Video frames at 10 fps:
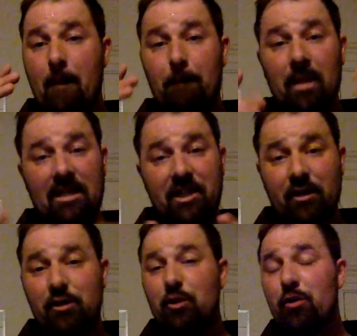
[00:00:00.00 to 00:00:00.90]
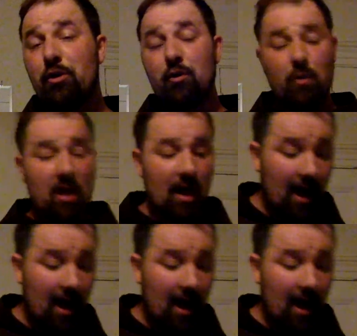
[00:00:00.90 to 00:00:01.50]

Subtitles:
Blessings to you.